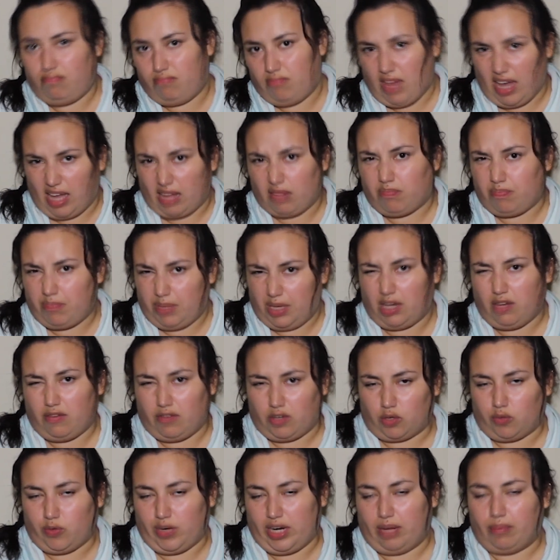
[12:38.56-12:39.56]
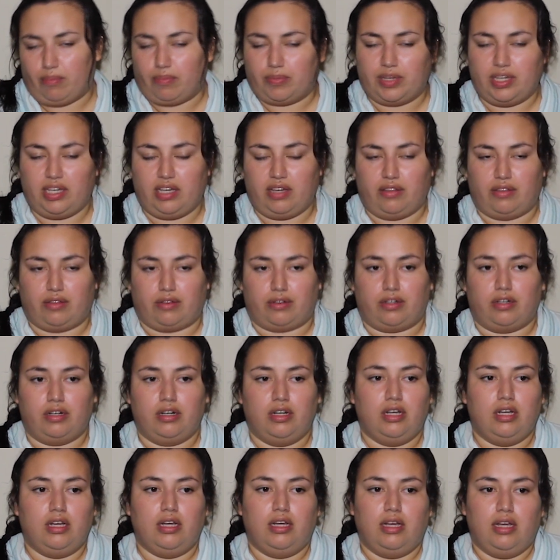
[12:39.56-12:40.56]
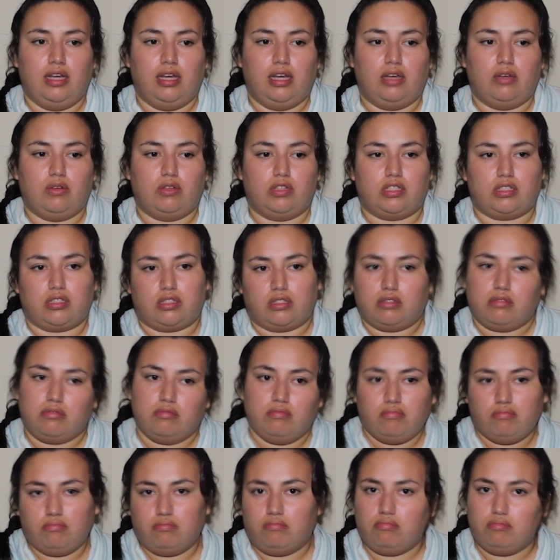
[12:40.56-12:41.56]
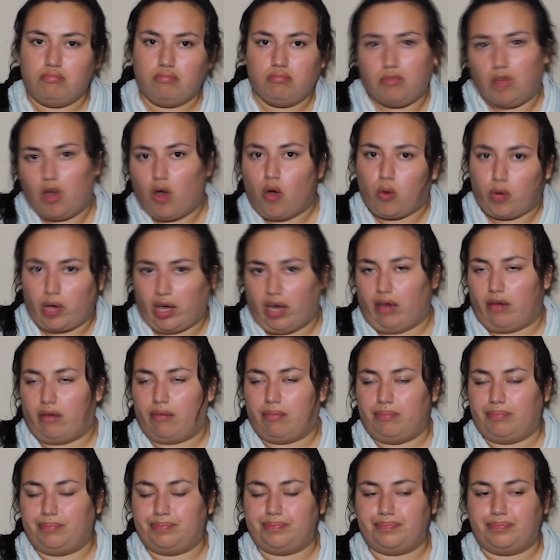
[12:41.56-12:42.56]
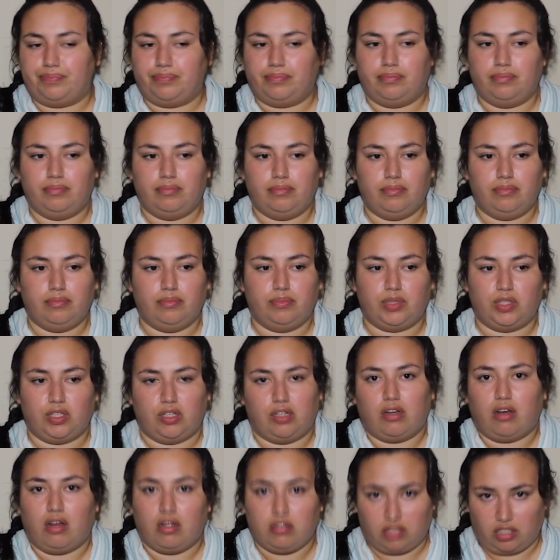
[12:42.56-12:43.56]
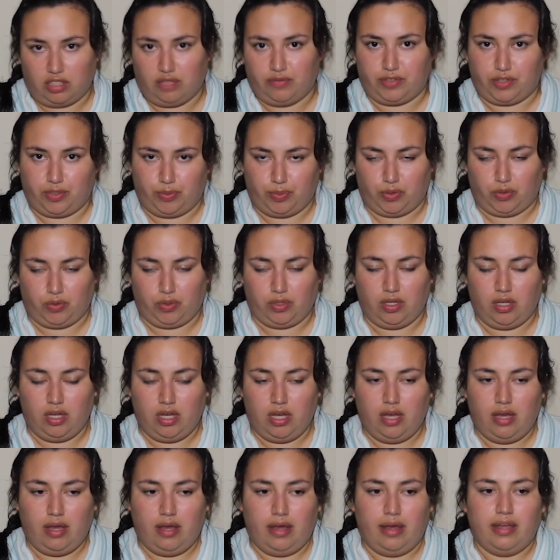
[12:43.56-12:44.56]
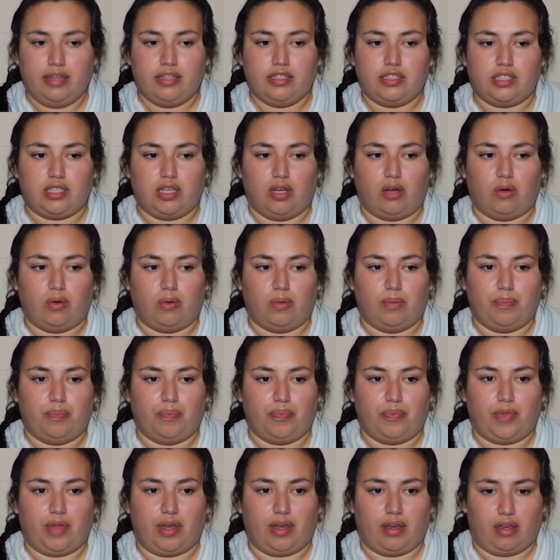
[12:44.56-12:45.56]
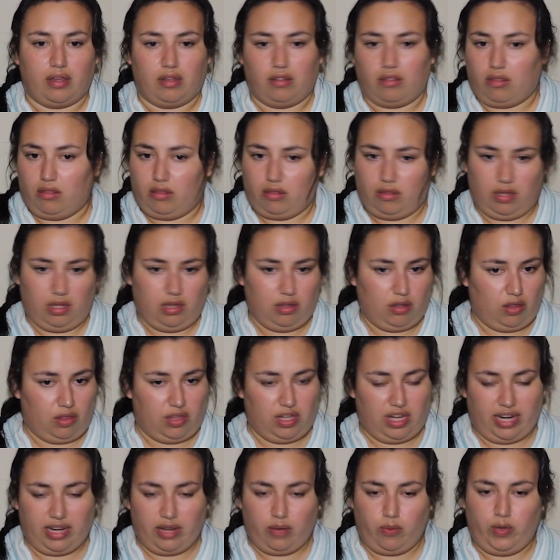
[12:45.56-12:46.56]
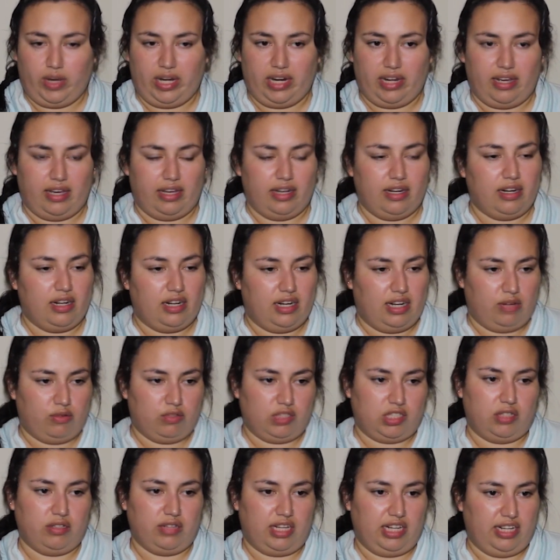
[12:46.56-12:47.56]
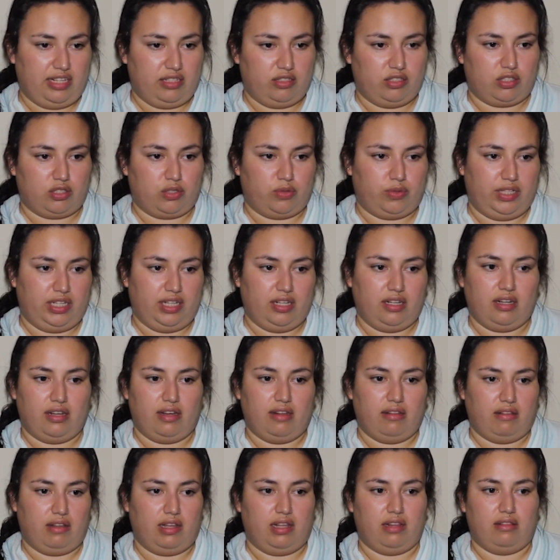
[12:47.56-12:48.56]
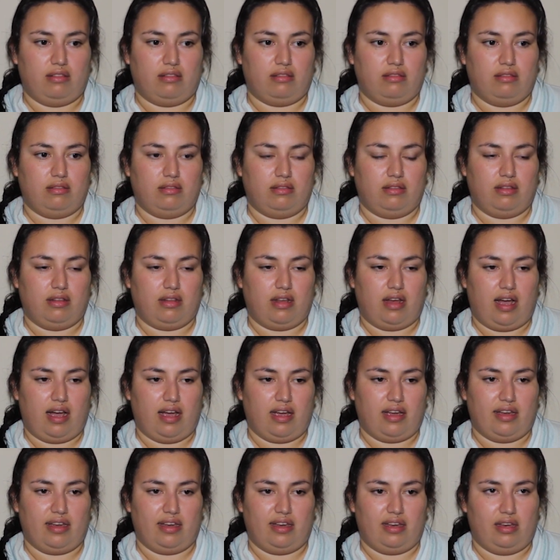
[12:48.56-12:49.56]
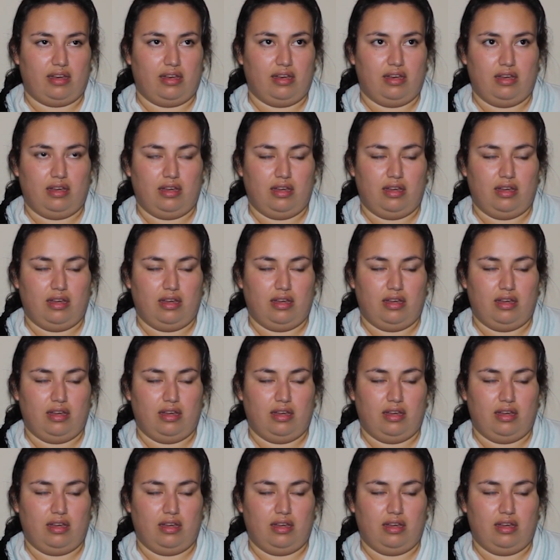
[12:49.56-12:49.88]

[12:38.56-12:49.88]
that big of a cramp either. It was okay, but uncomfortable. So the dye went in, and I was looking at the screen, and then I